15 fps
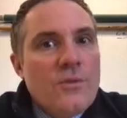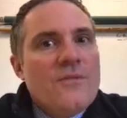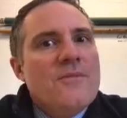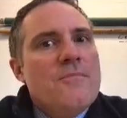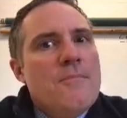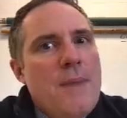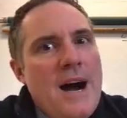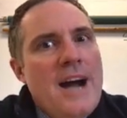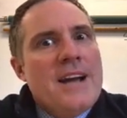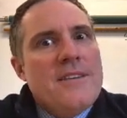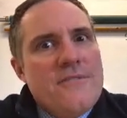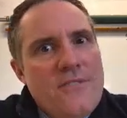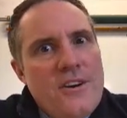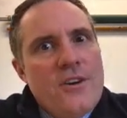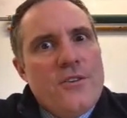
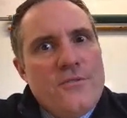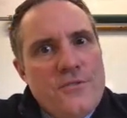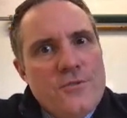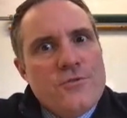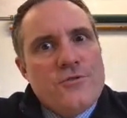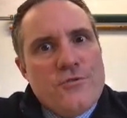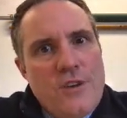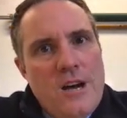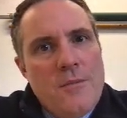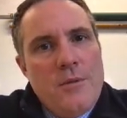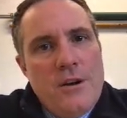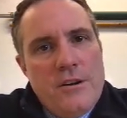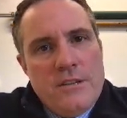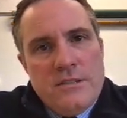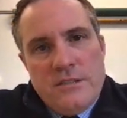buying very few
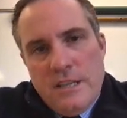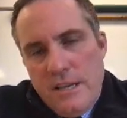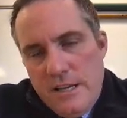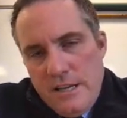strawberries